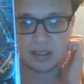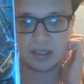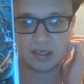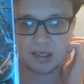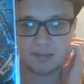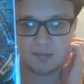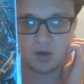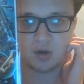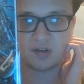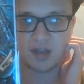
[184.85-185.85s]
um,
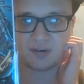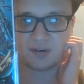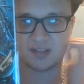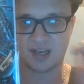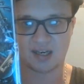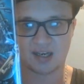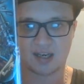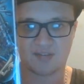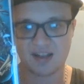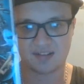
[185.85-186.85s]
goes out for dinner, like a
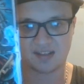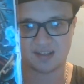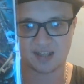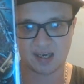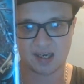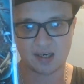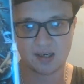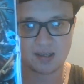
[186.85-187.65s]
fancy dinner,